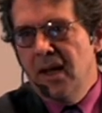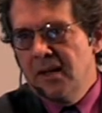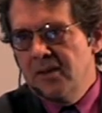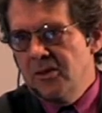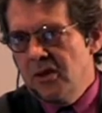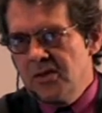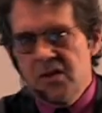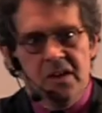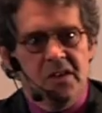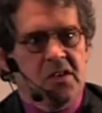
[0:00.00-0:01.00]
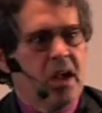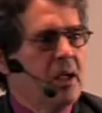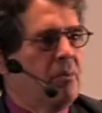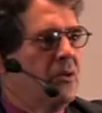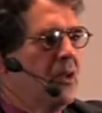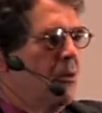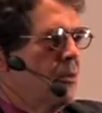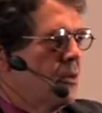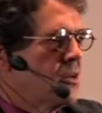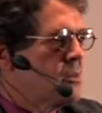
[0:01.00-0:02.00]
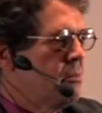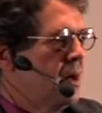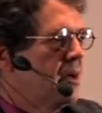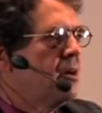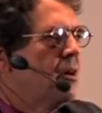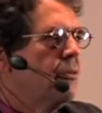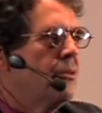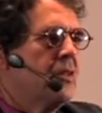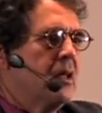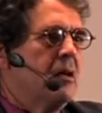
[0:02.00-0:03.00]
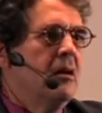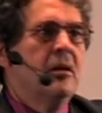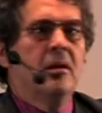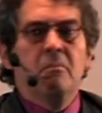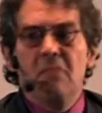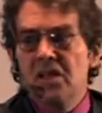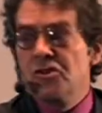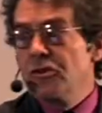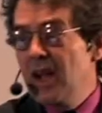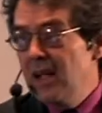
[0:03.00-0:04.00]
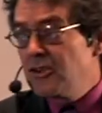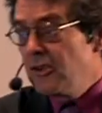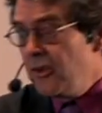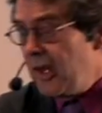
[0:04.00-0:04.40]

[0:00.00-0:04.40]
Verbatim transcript: not just these cable networks, but cover the major national